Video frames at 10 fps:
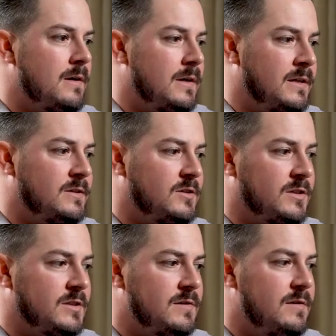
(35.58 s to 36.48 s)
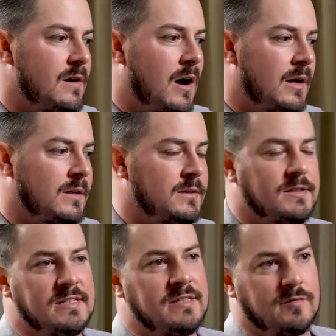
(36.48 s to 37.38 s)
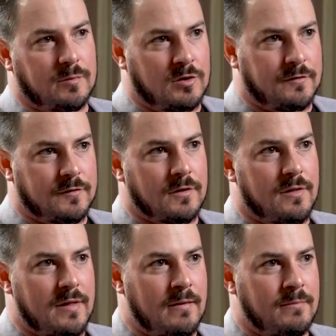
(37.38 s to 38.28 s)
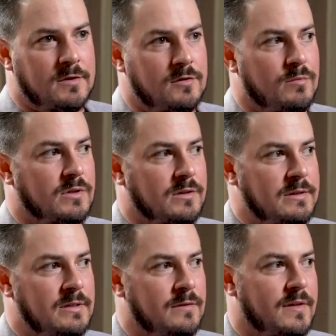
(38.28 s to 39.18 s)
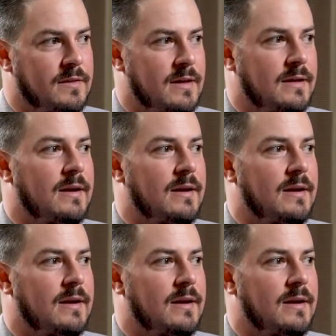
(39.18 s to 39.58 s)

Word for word: It's just not conceivable for them to believe that they can